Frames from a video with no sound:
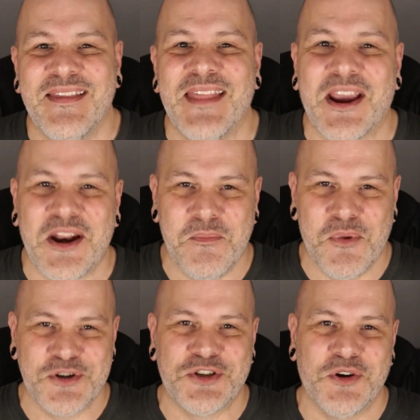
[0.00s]
they're going to
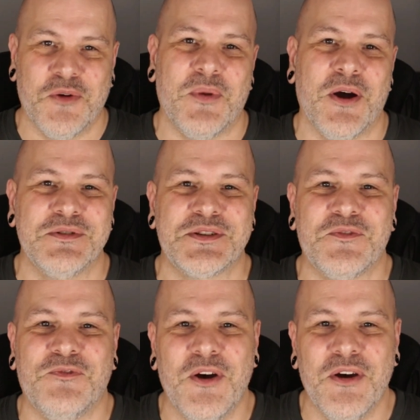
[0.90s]
push your posts
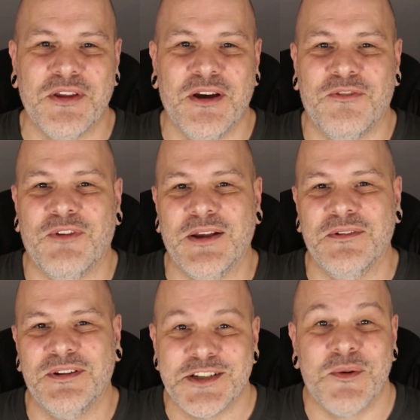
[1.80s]
further
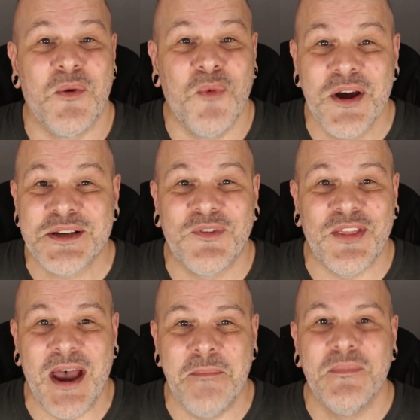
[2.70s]
afield. So it works for
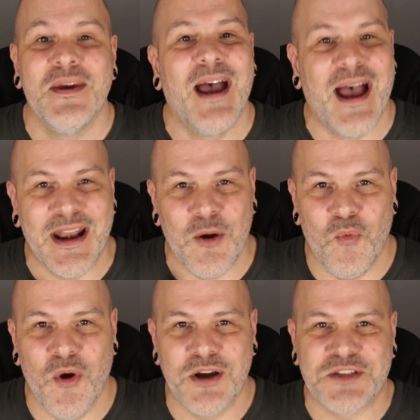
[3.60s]
them and it
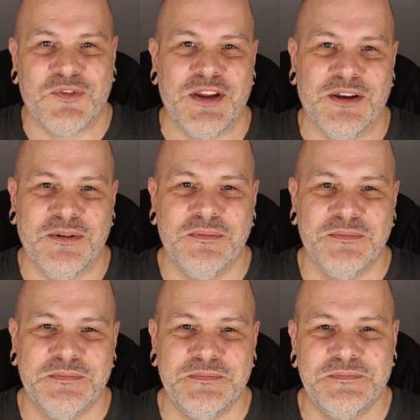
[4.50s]
works for you.
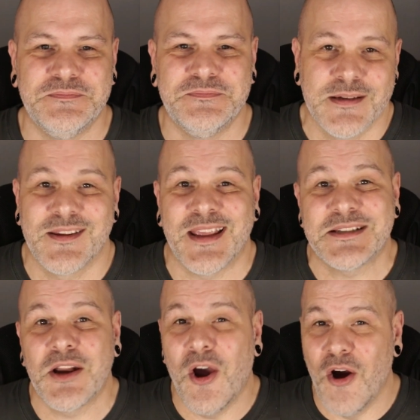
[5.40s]
So
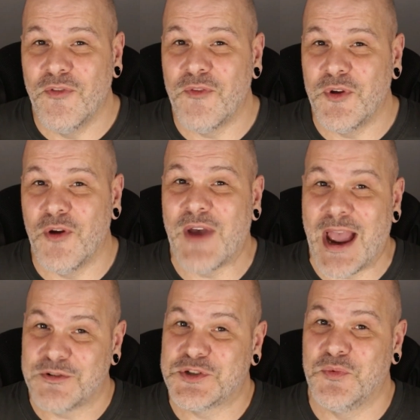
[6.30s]
that's an overview of
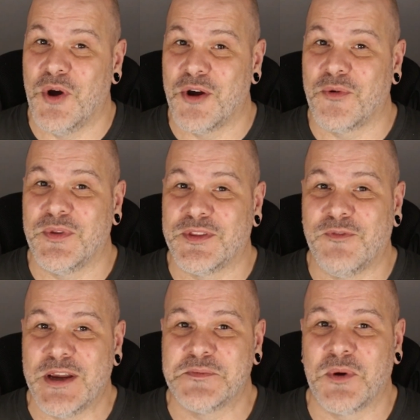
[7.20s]
how to work with the
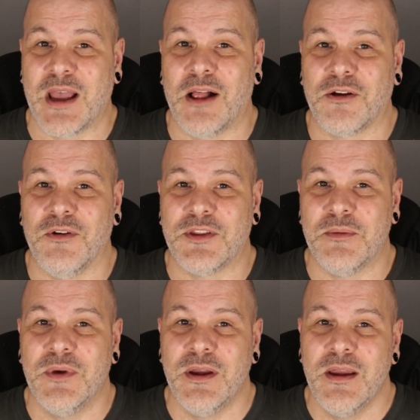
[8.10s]
Facebook
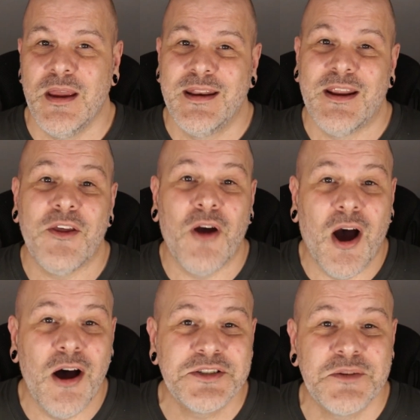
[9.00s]
algorithm. Now, there
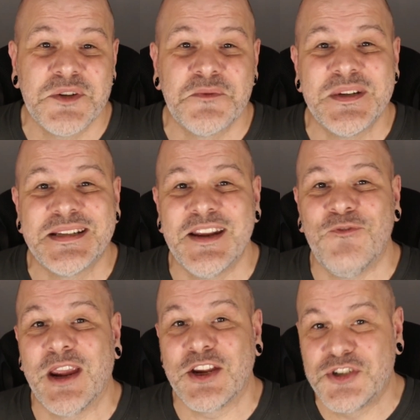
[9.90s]
are some
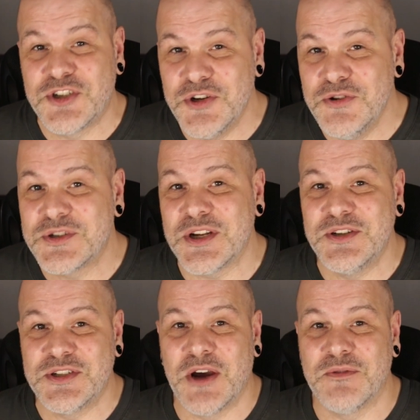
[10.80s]
specific do's
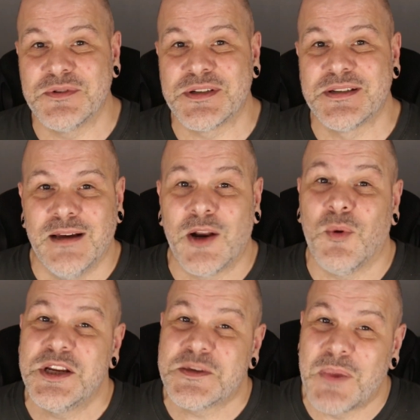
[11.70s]
and don'ts, and I
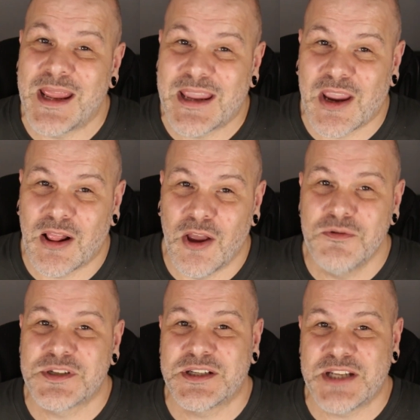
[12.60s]
want you to pay
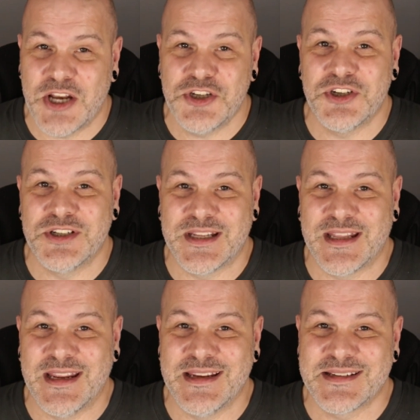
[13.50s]
close attention to
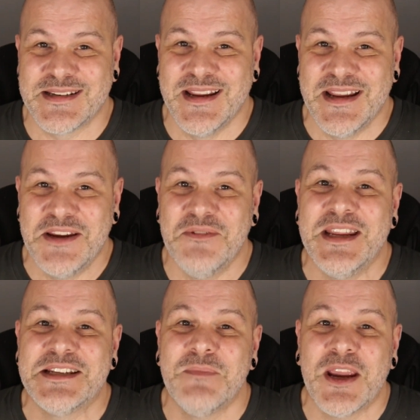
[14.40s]
these. You
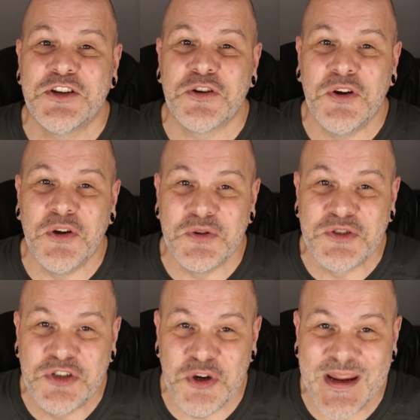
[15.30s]
need to make sure you're
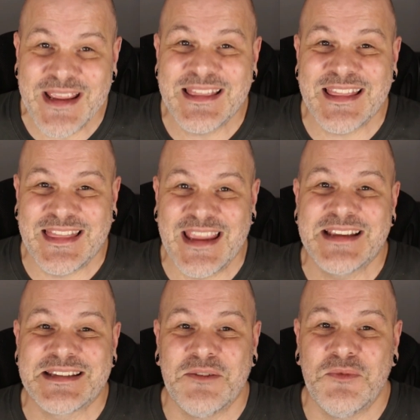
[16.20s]
doing the
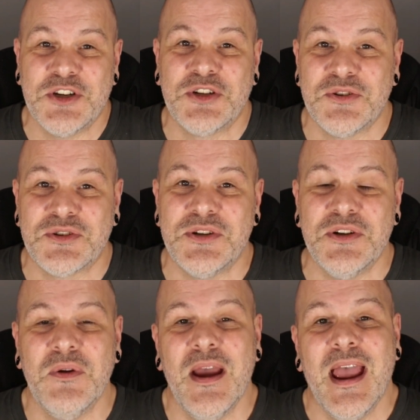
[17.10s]
things that we should
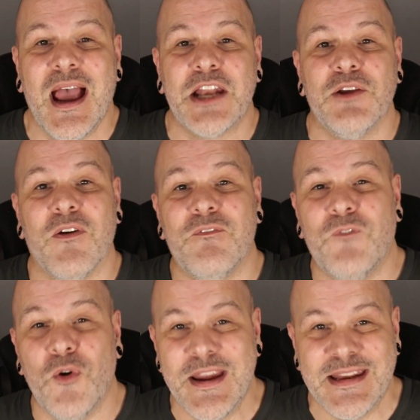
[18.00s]
do and you're
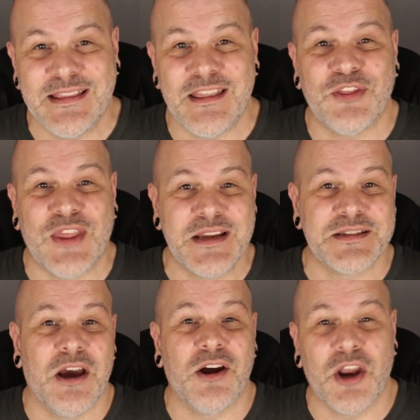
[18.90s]
avoiding the things
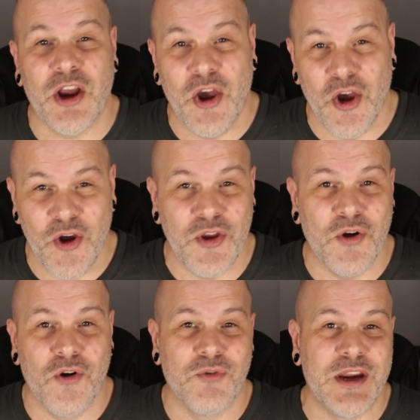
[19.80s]
that are going to hurt
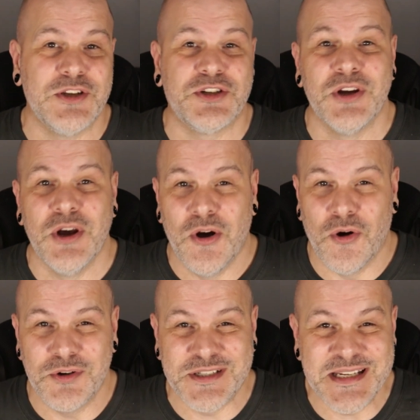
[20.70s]
your reach
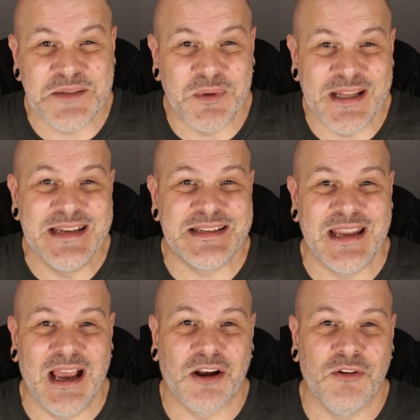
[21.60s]
or displease
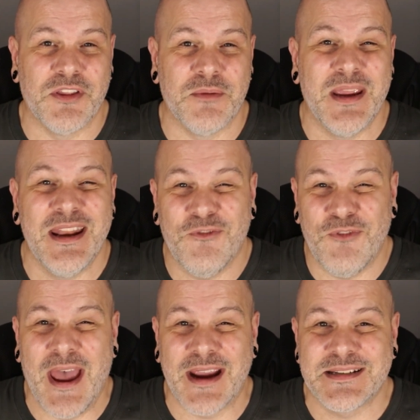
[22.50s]
the algorithm. In
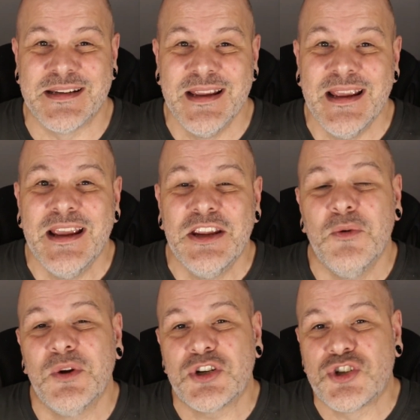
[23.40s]
effect, you
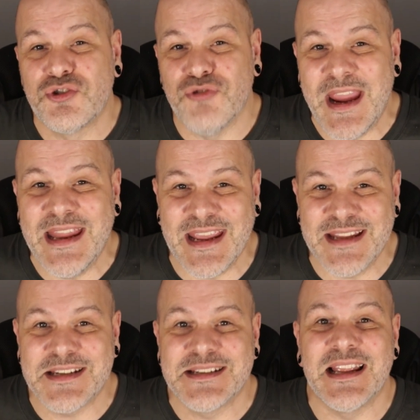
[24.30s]
want to train
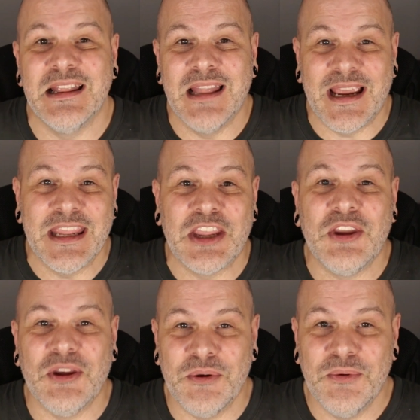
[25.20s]
it to like
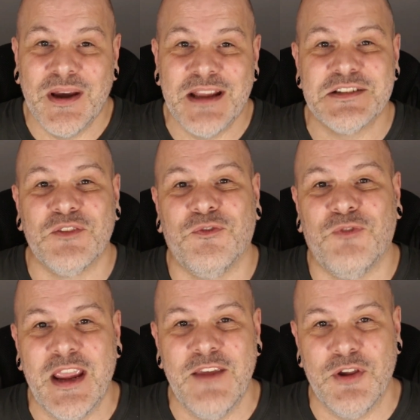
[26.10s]
you and to
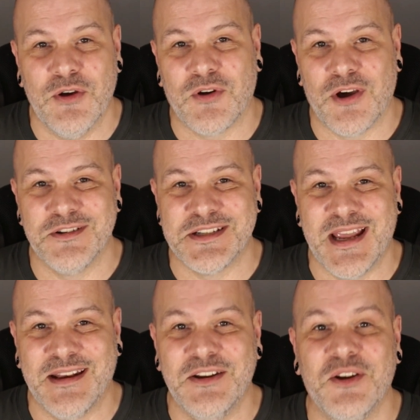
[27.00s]
favor your
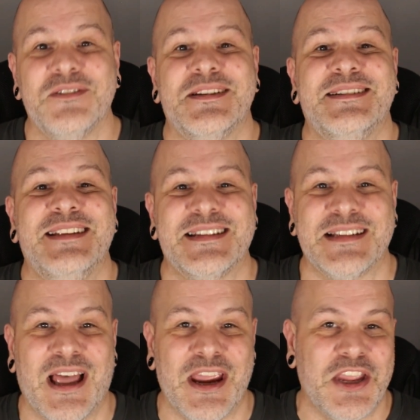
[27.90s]
content, not to
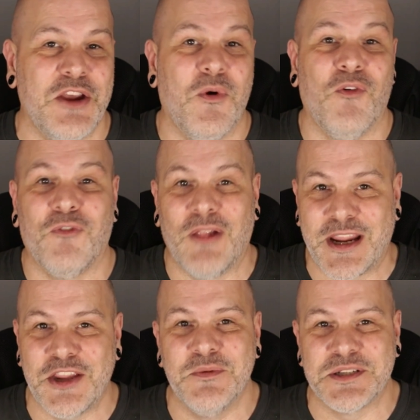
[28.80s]
dislike you or
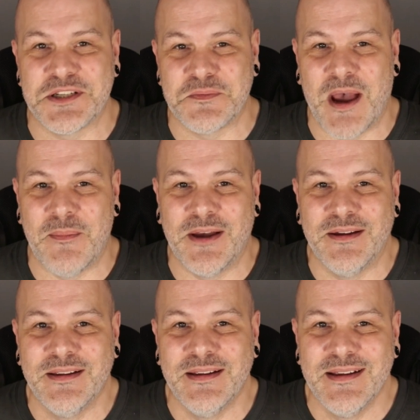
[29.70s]
flag you as a spammer.
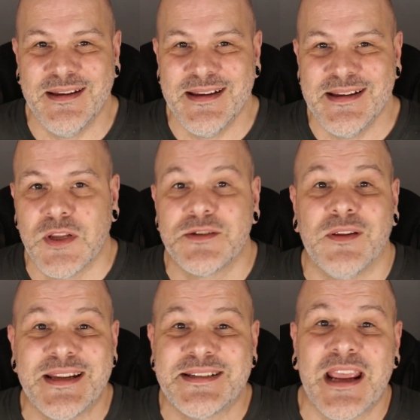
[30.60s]
So
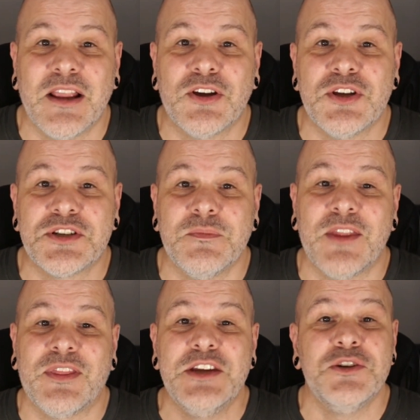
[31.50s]
let's take a look at some
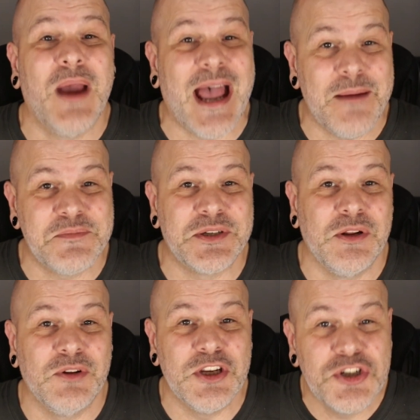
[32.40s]
of the things you
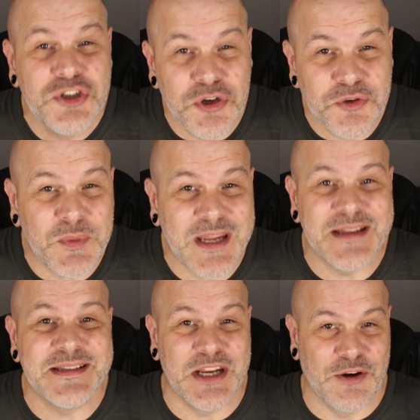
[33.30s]
absolutely should be
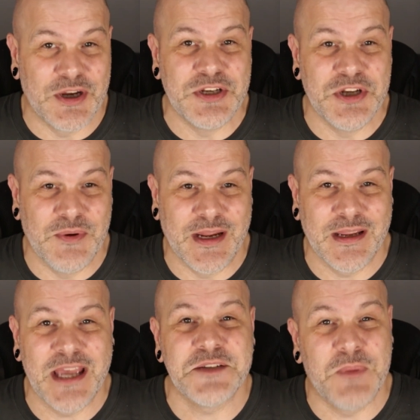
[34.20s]
considering
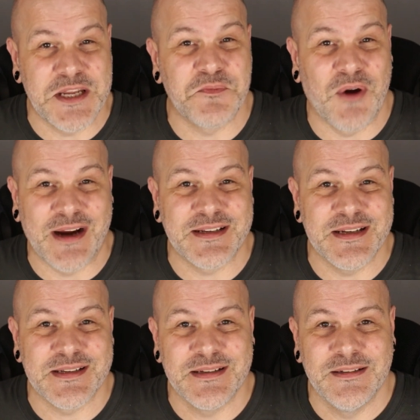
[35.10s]
doing as best
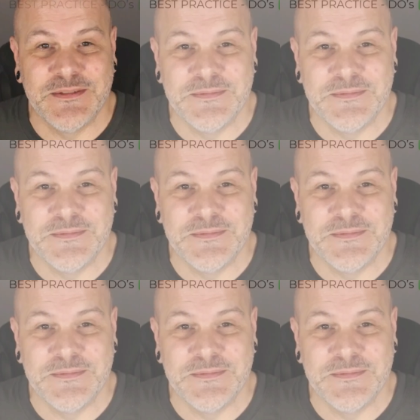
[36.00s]
practice.